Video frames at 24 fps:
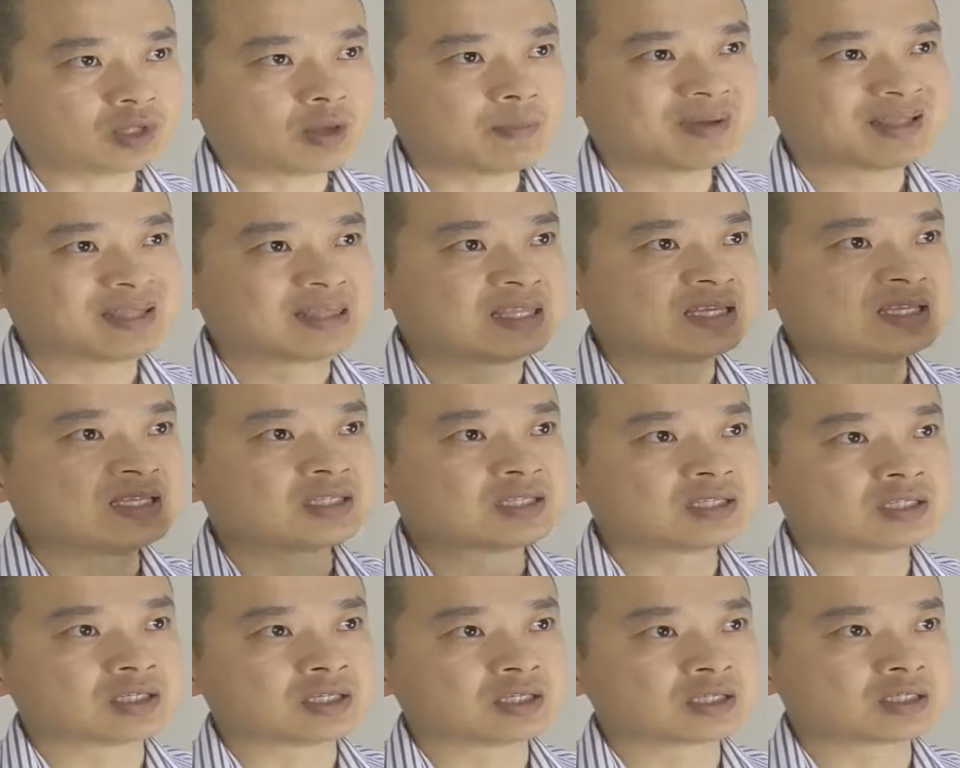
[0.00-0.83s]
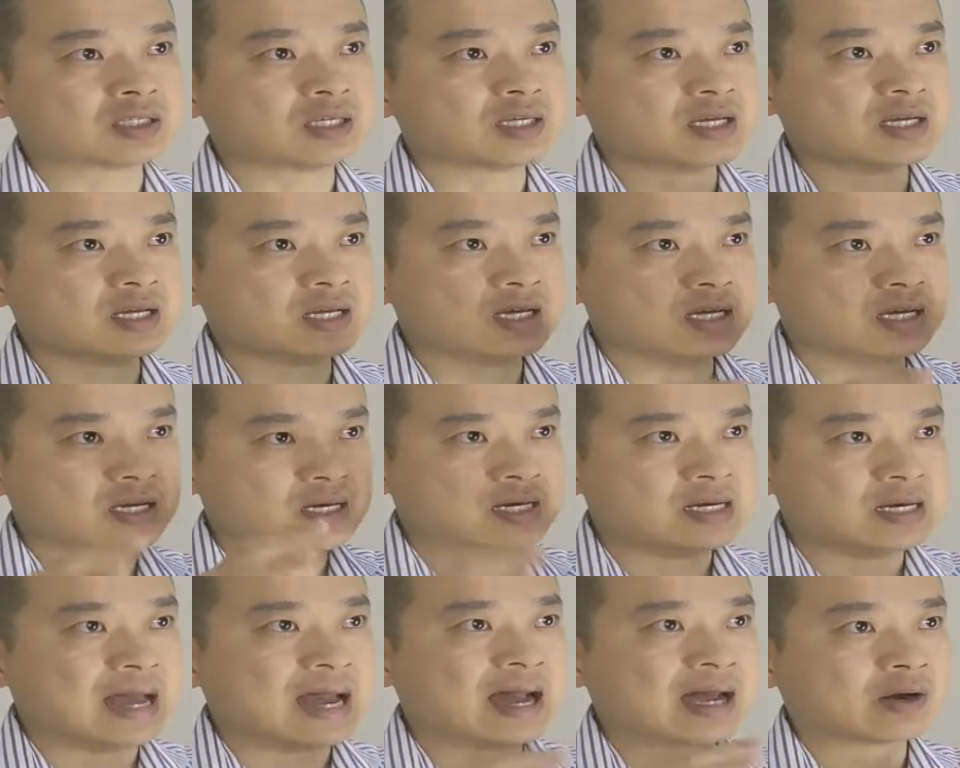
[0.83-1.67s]
And this is just
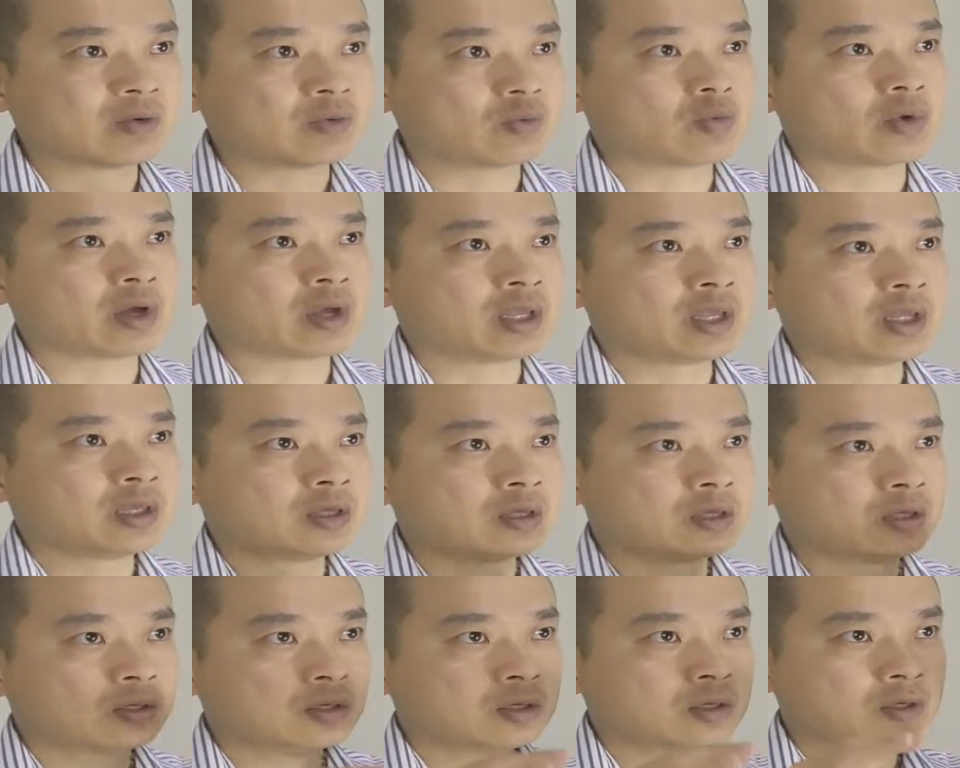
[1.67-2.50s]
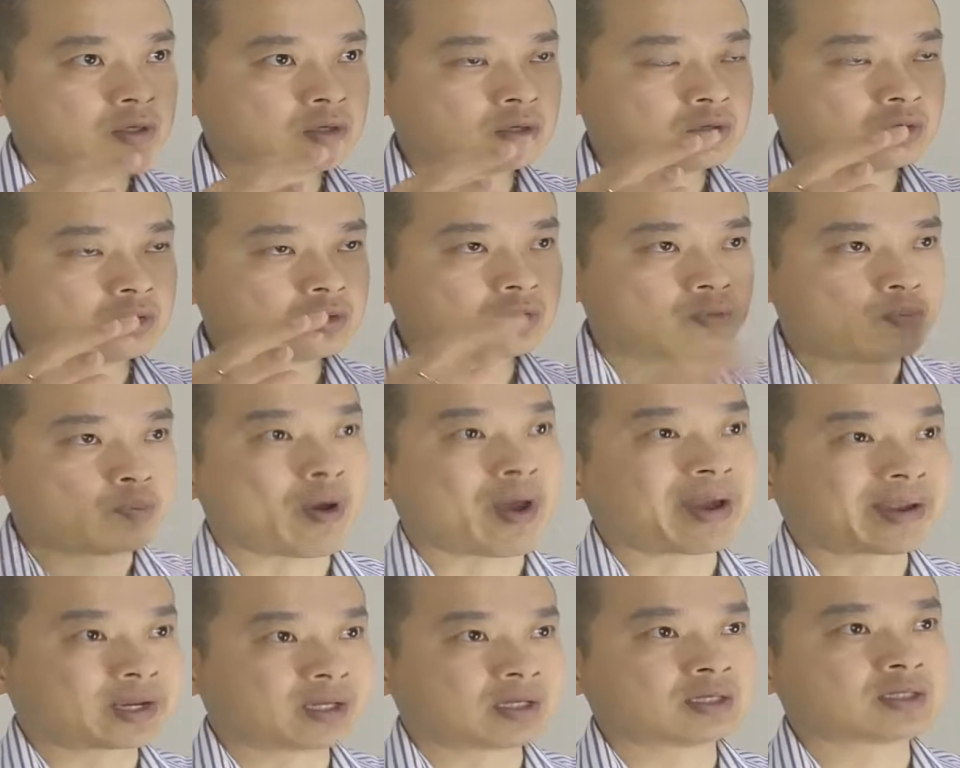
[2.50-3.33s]
another way to
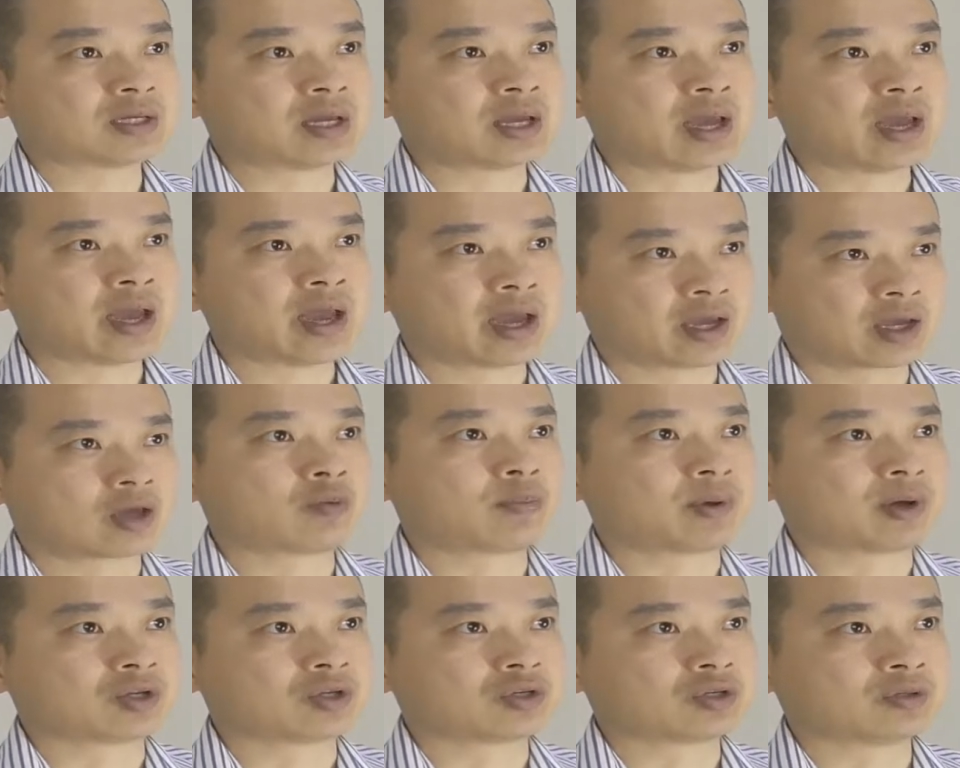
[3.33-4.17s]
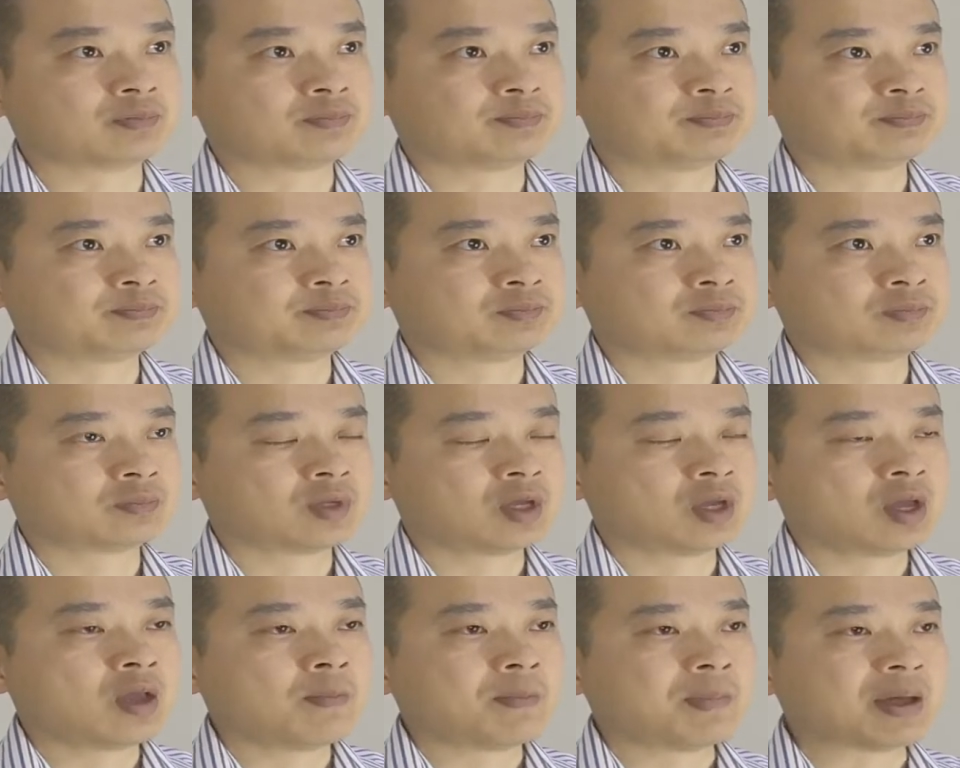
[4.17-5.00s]
practice acupuncture.
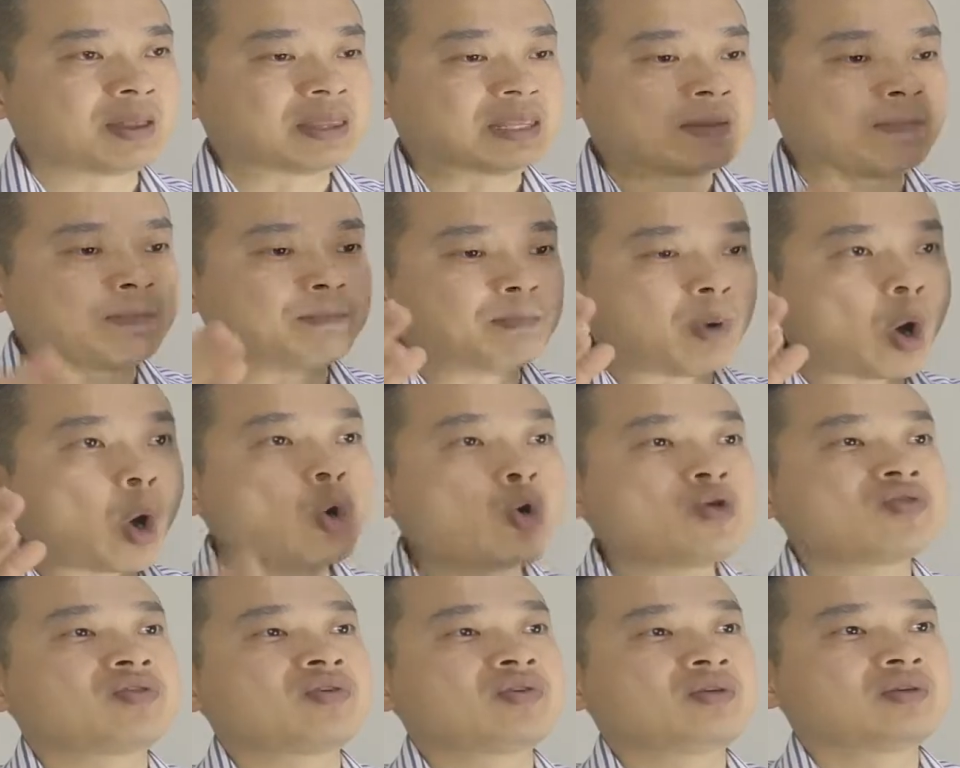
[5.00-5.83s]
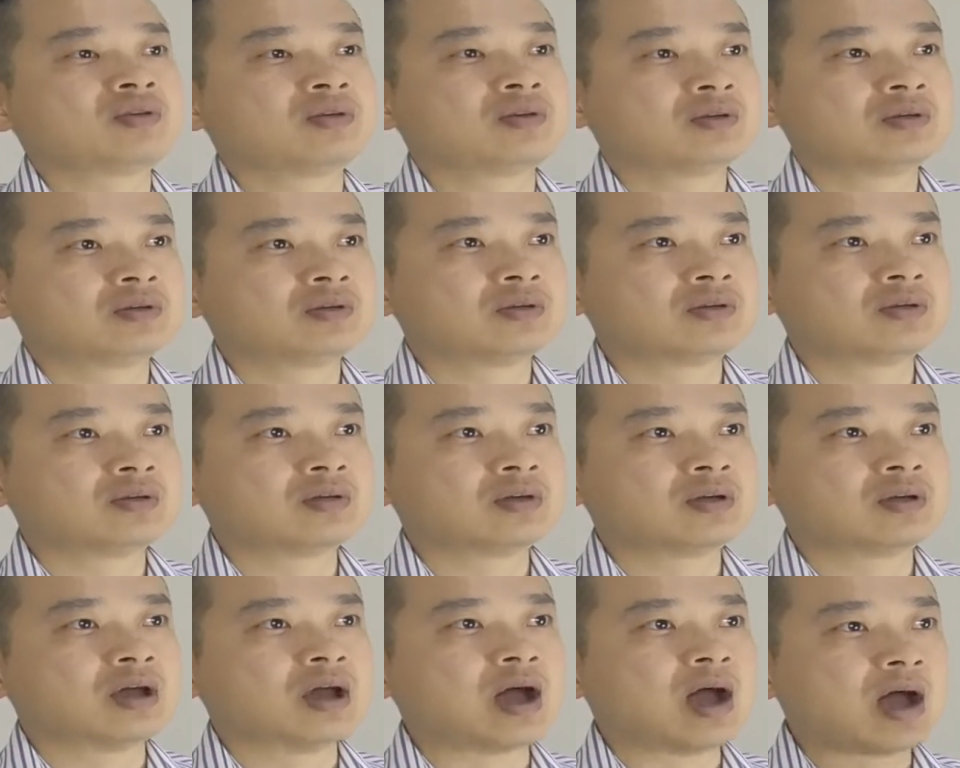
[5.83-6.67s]
But they both
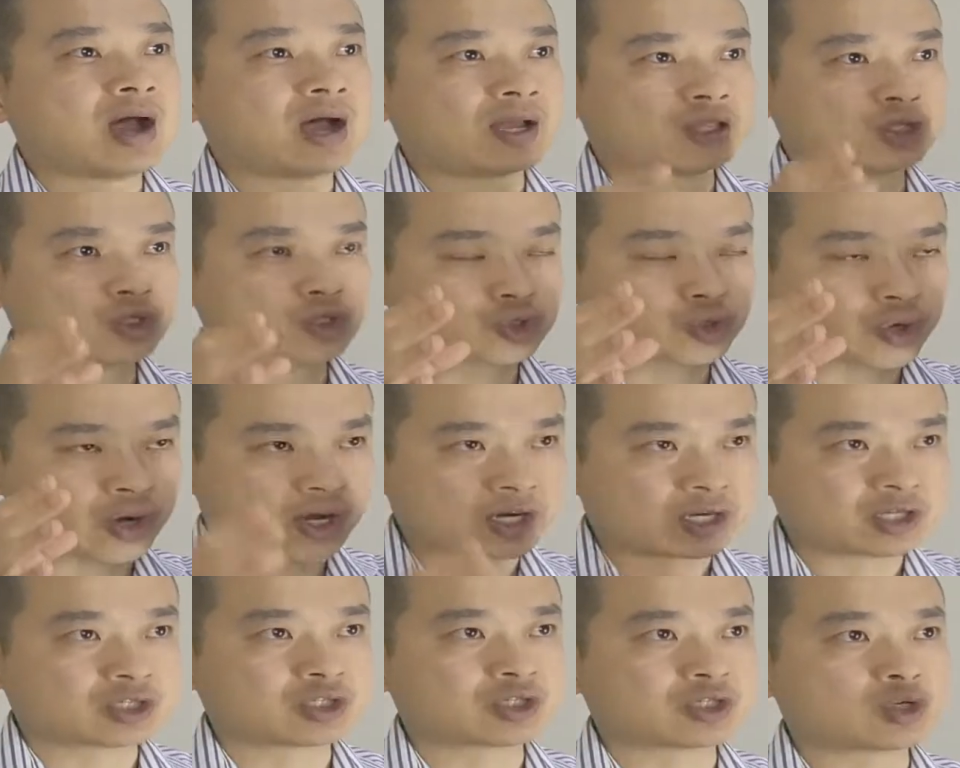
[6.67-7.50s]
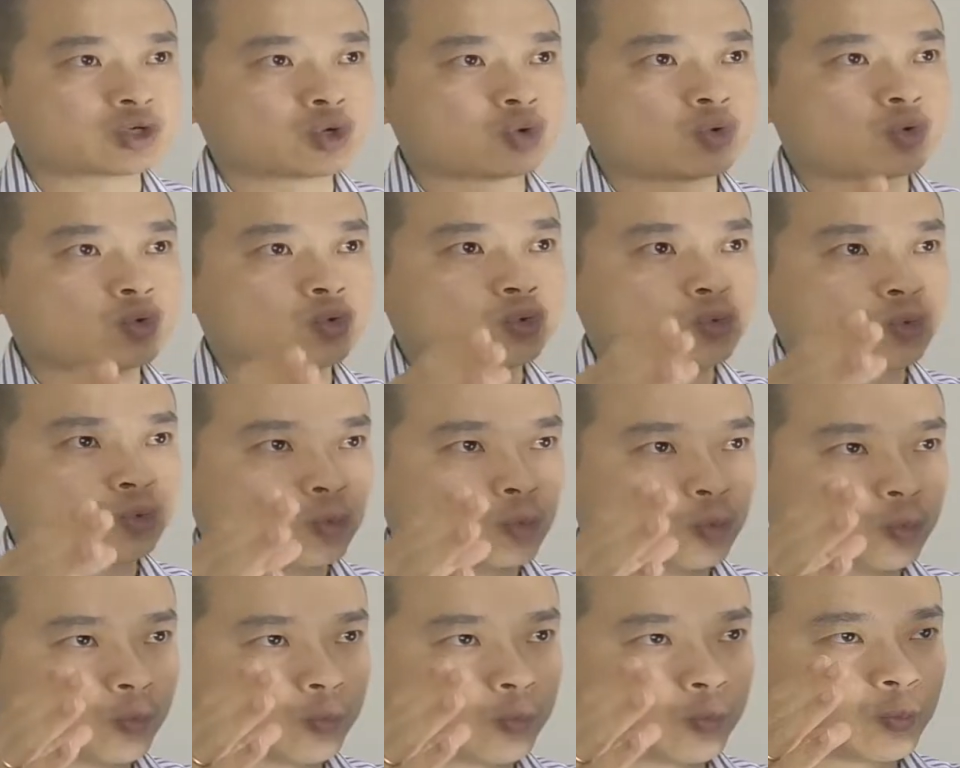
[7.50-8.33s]
are traditional
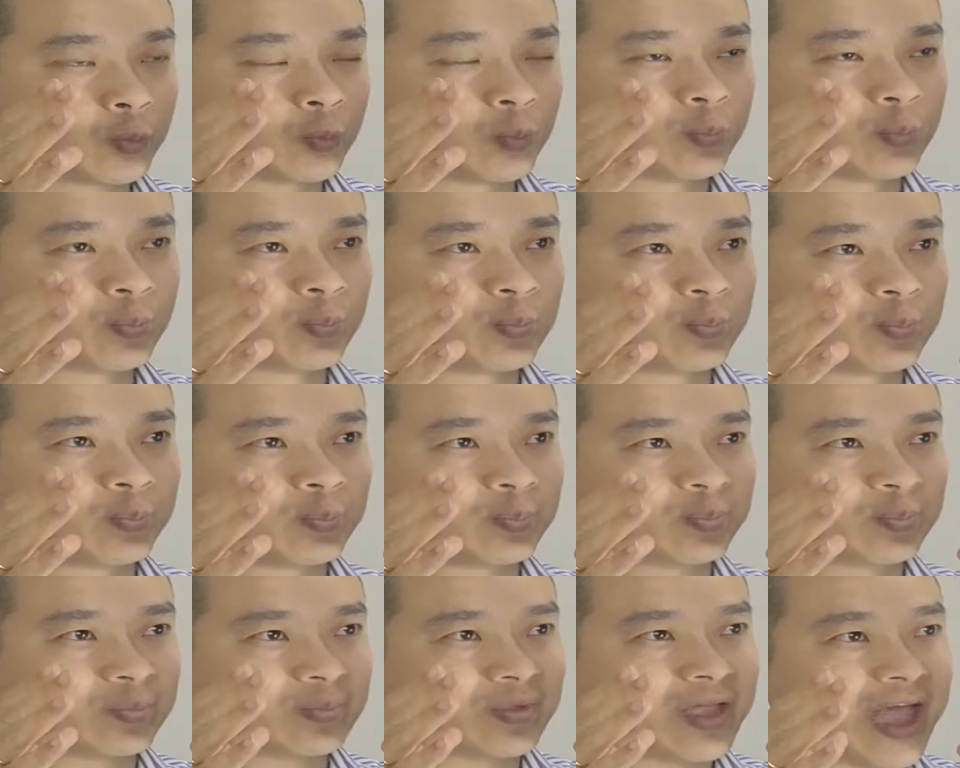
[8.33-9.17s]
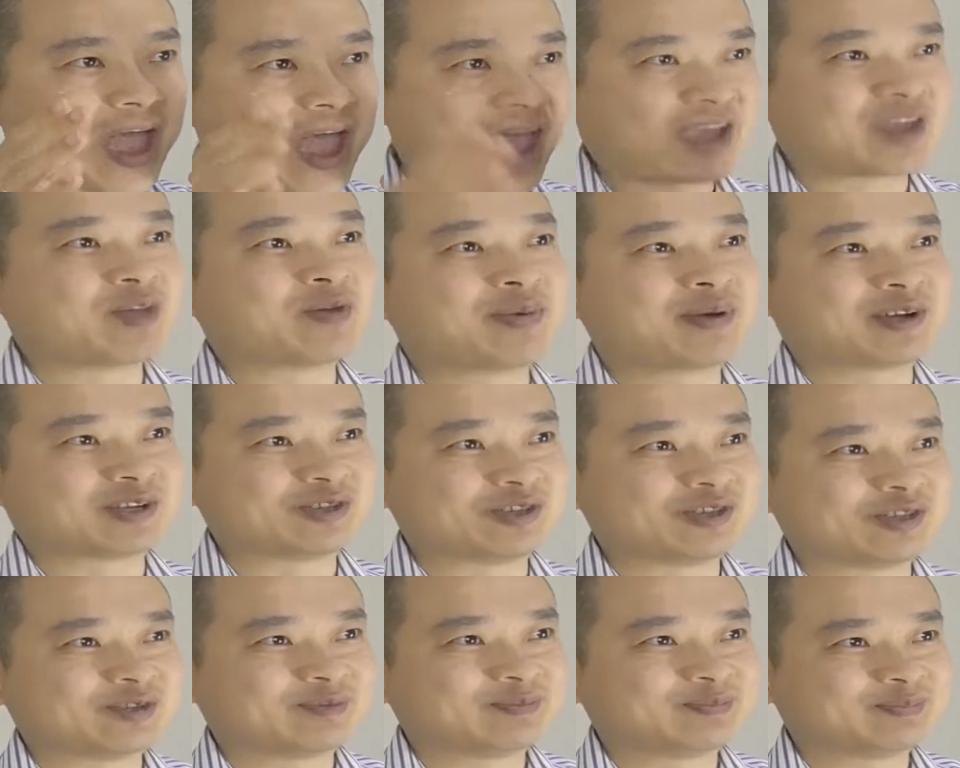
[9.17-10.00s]

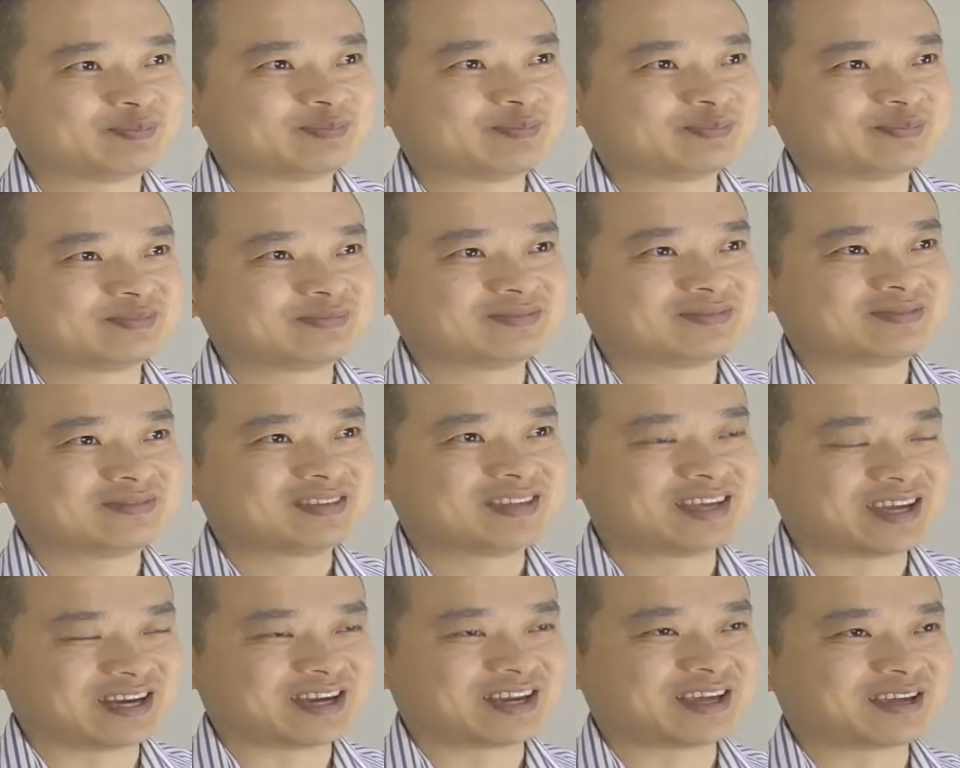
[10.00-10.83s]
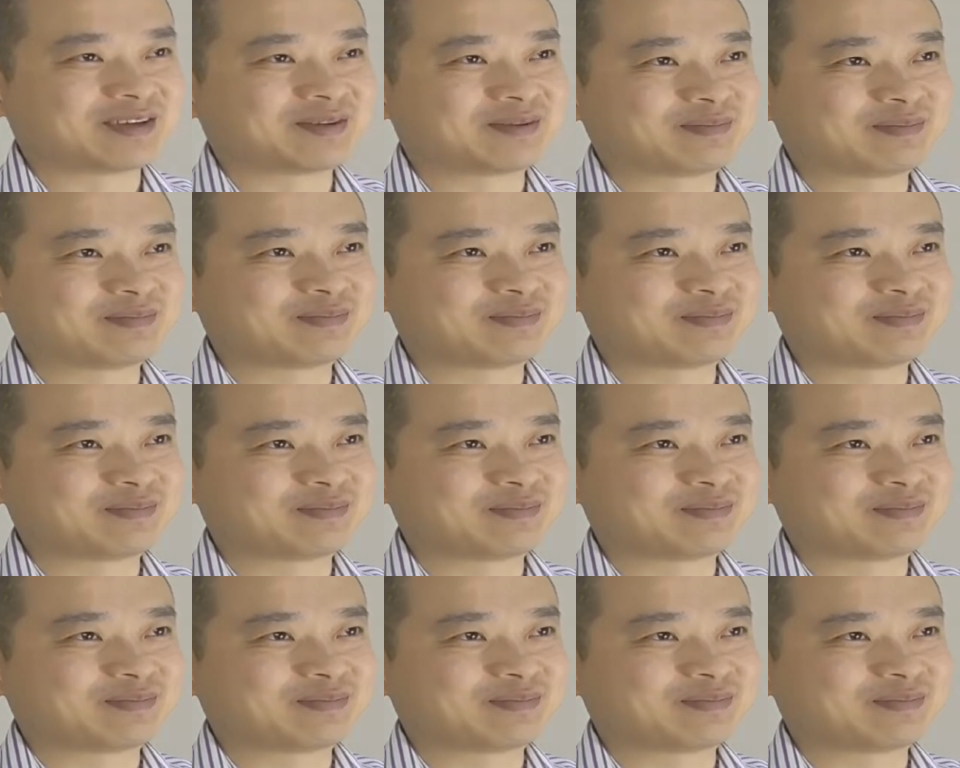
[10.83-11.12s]
acupuncture technique.